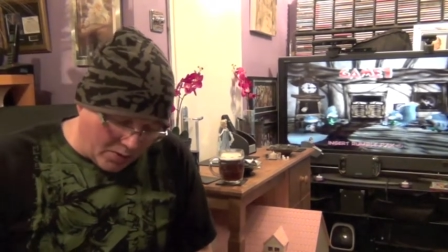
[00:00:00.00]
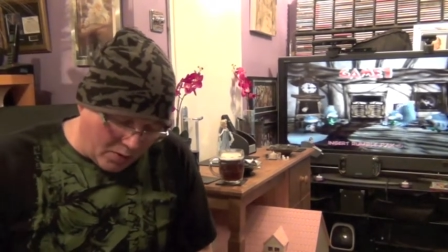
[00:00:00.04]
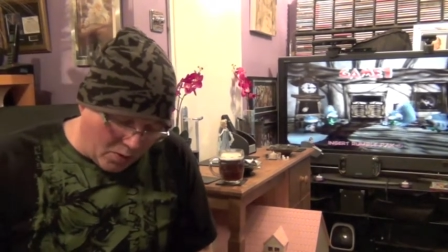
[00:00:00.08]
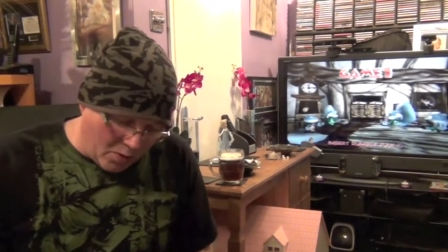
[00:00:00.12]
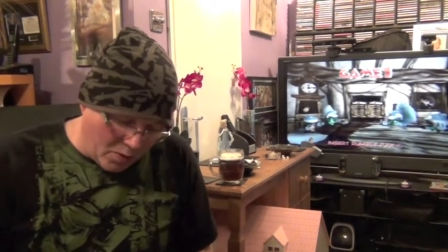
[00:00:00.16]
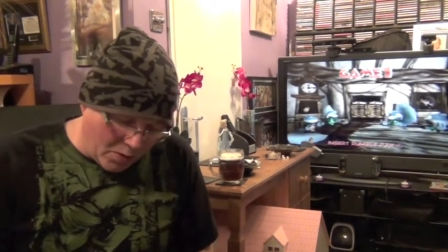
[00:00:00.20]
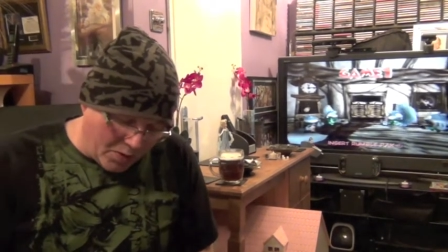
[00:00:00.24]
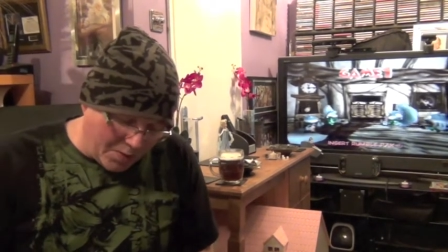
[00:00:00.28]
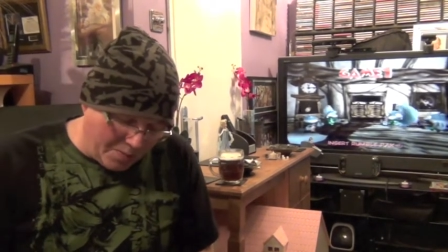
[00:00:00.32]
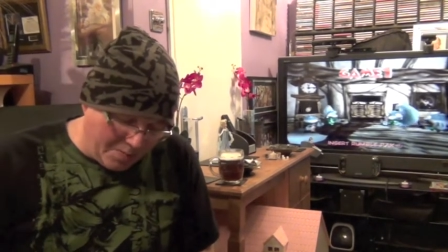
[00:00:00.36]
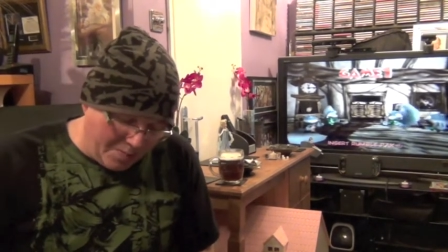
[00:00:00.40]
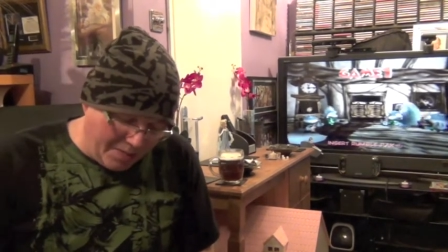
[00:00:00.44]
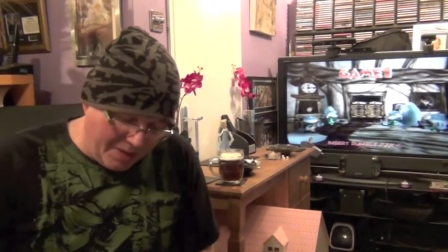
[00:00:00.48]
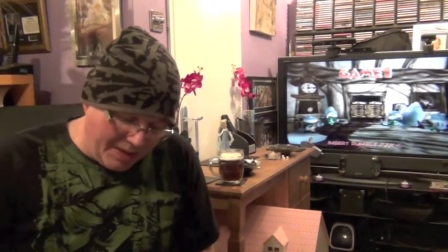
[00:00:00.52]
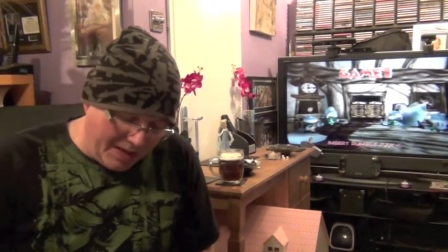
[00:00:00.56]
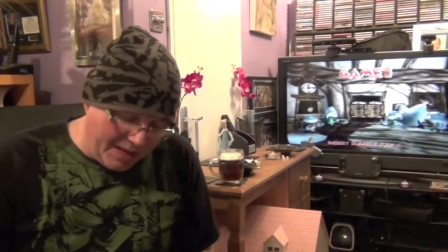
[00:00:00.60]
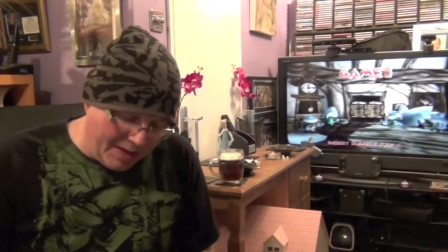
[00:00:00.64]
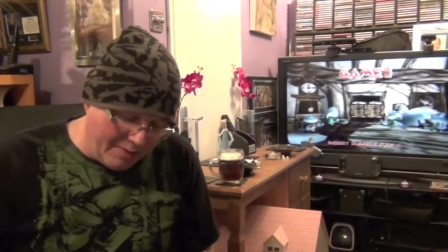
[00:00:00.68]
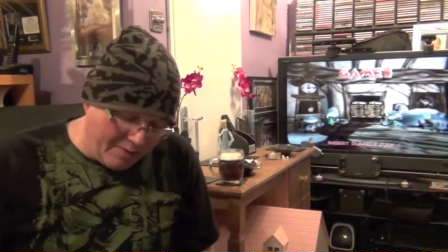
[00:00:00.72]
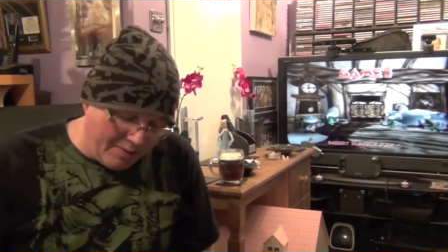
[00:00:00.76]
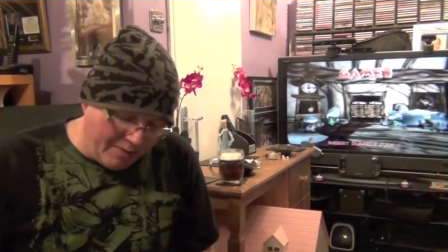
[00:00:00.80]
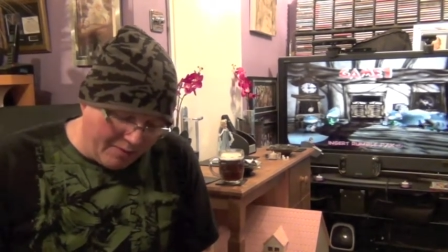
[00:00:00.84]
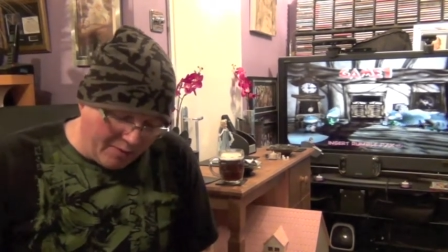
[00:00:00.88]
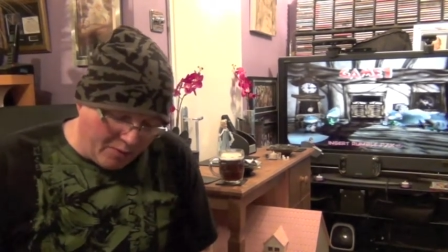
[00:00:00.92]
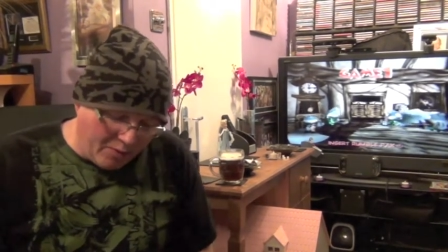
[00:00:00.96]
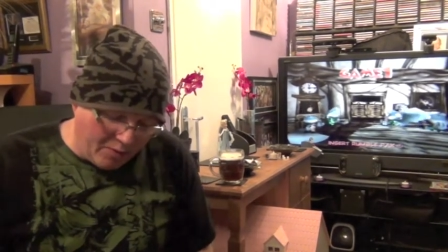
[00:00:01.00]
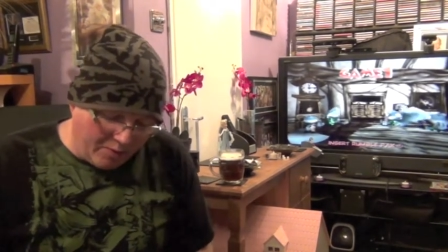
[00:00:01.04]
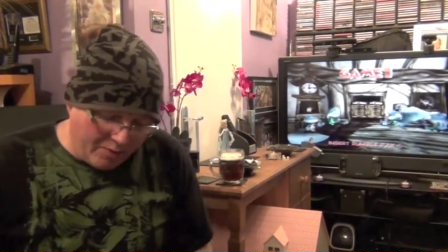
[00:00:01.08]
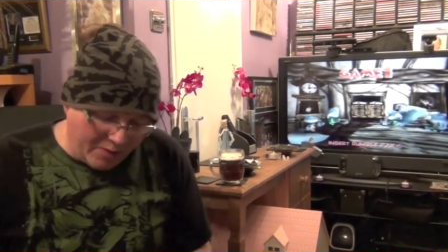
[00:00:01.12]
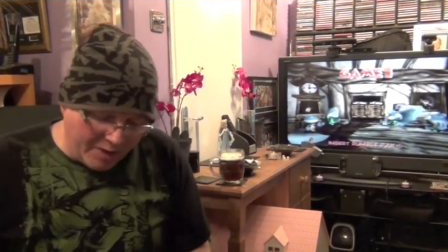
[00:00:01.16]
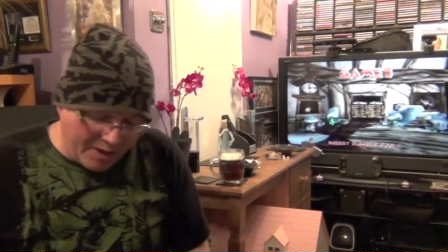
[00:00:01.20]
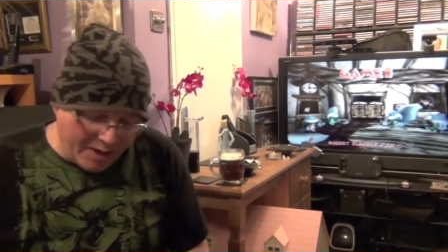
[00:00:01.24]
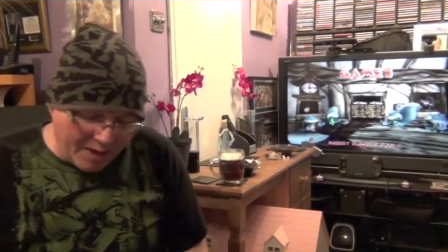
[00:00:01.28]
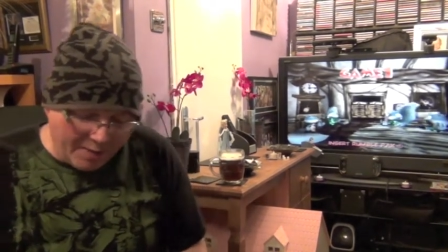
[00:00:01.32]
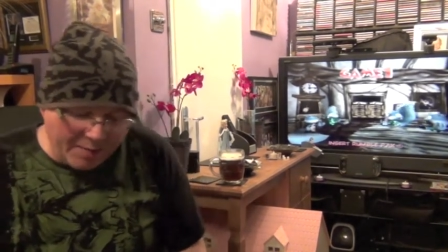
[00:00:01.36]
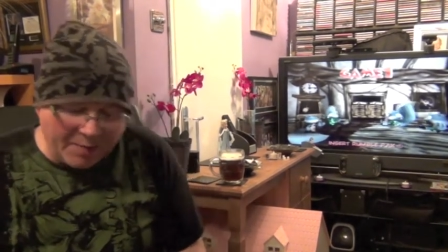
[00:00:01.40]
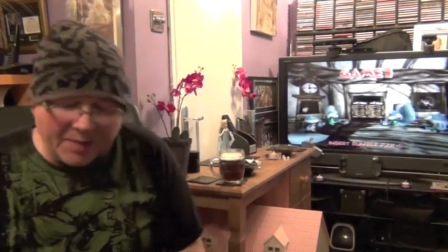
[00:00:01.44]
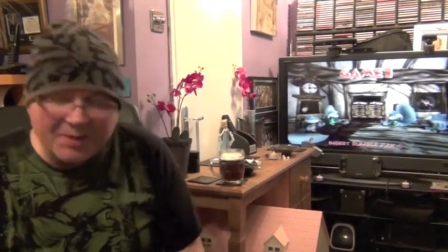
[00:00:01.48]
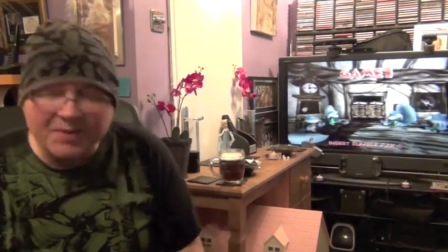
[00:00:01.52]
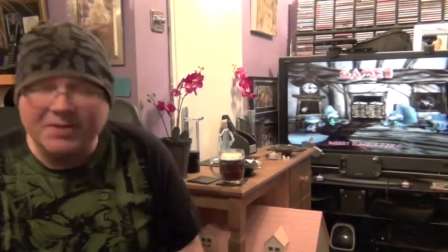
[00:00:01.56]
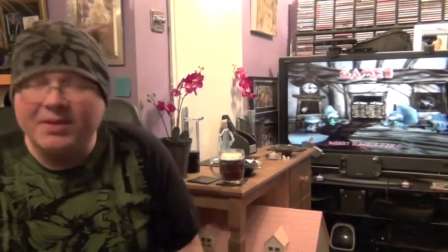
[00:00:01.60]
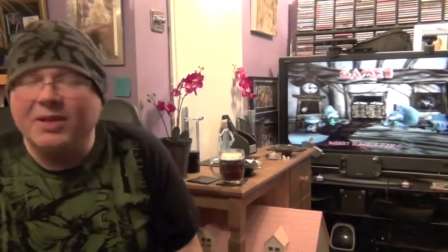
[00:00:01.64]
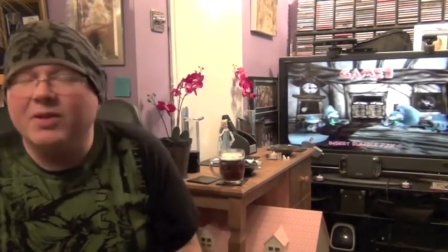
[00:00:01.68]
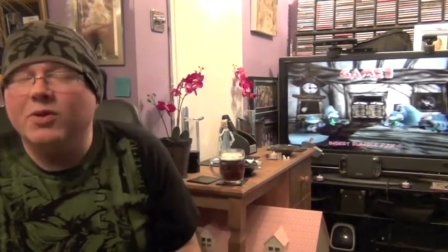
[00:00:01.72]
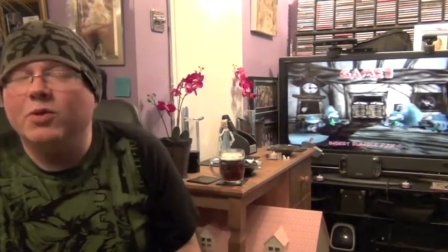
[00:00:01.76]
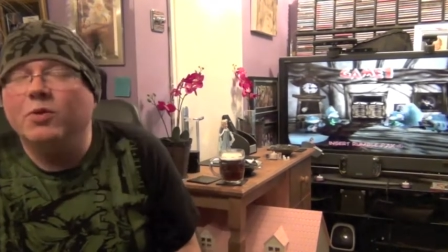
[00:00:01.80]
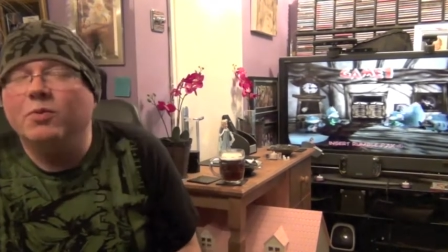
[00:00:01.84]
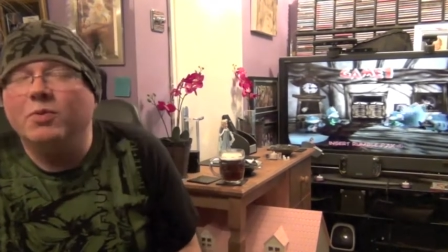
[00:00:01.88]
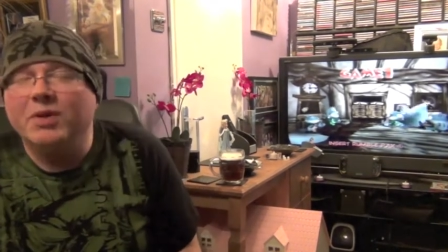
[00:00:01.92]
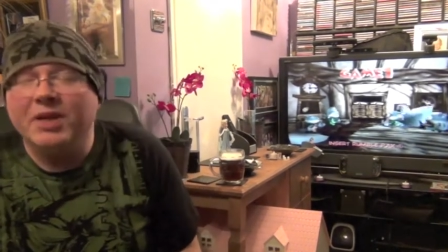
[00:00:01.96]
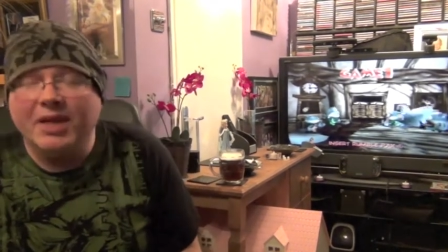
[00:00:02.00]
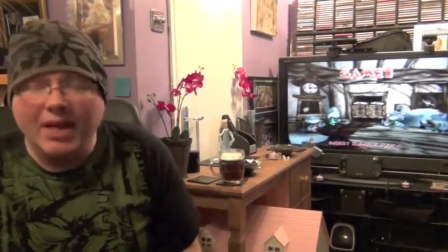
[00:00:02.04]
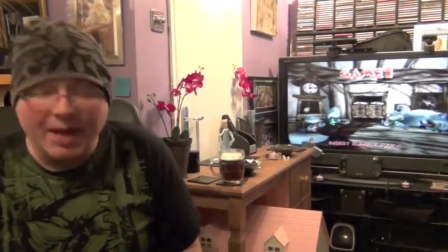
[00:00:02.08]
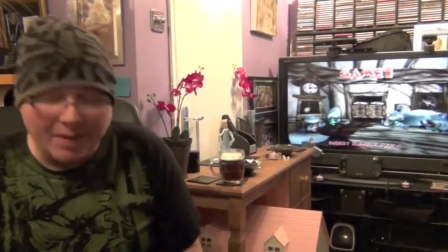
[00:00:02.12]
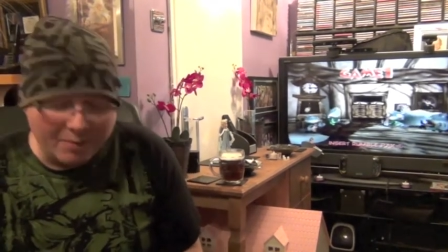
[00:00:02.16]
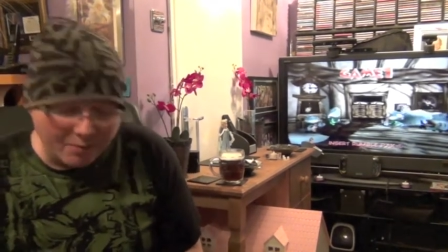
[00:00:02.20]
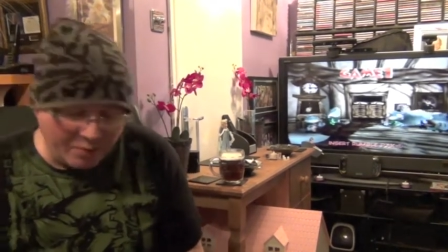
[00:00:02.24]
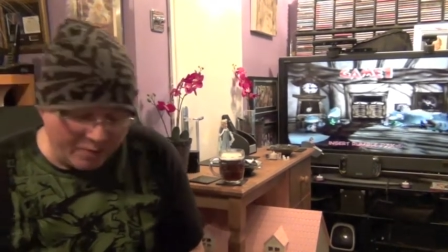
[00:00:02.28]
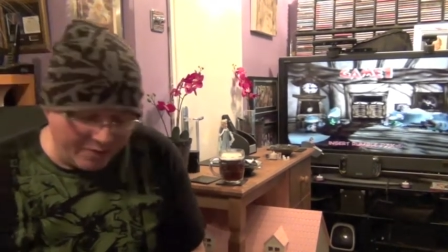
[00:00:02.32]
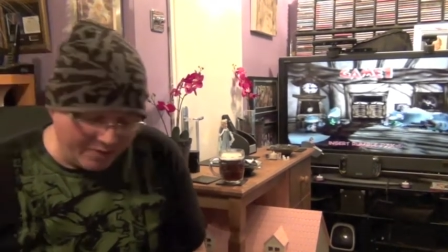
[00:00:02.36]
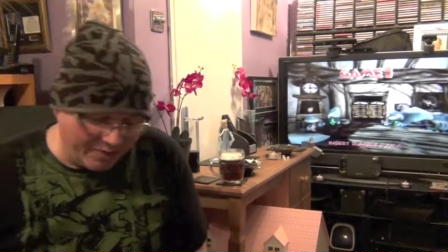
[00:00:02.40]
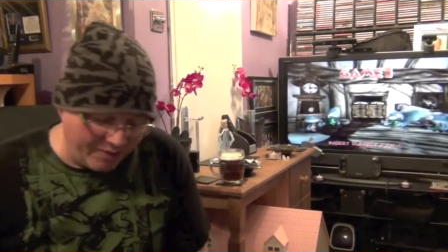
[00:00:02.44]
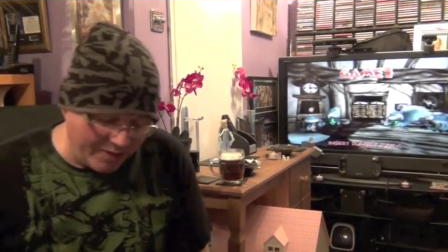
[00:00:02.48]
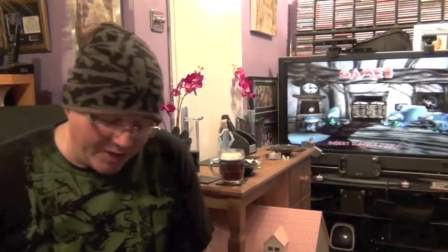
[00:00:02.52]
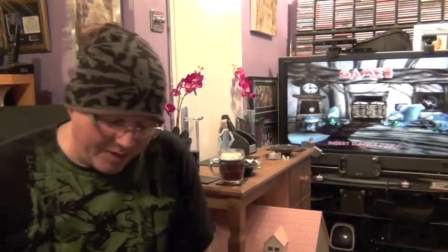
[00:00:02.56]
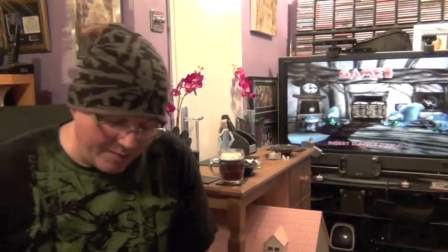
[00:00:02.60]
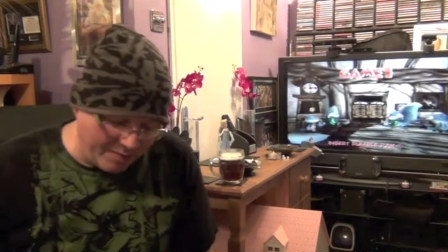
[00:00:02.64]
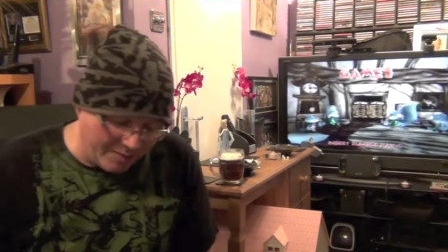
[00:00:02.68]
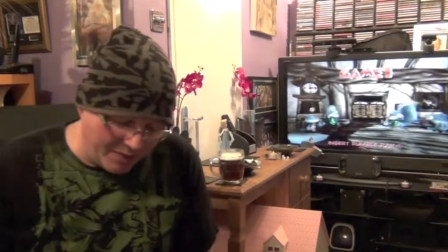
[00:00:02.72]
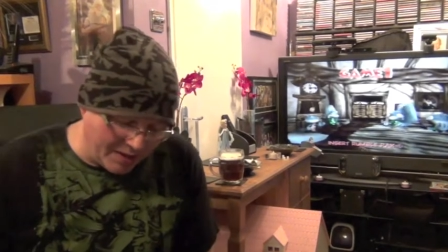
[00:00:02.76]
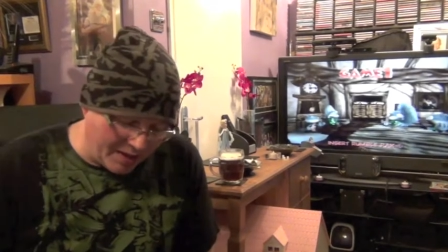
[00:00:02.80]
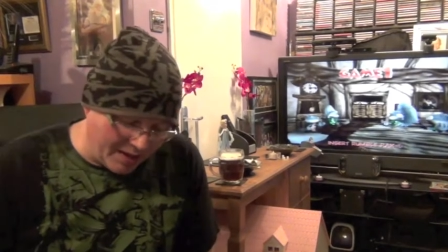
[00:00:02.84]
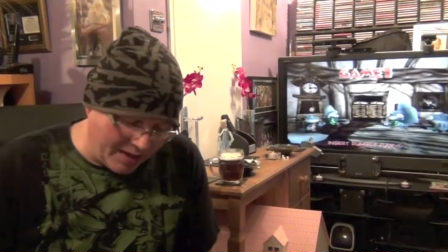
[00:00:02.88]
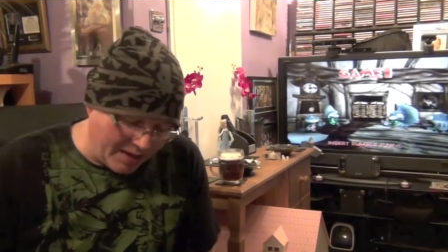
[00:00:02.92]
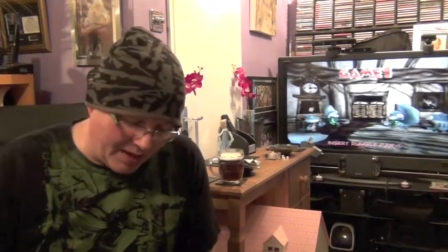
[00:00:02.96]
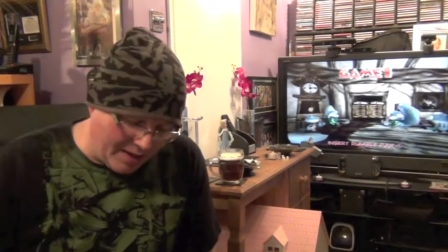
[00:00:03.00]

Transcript: all complete with all the gubbins that normally come with them.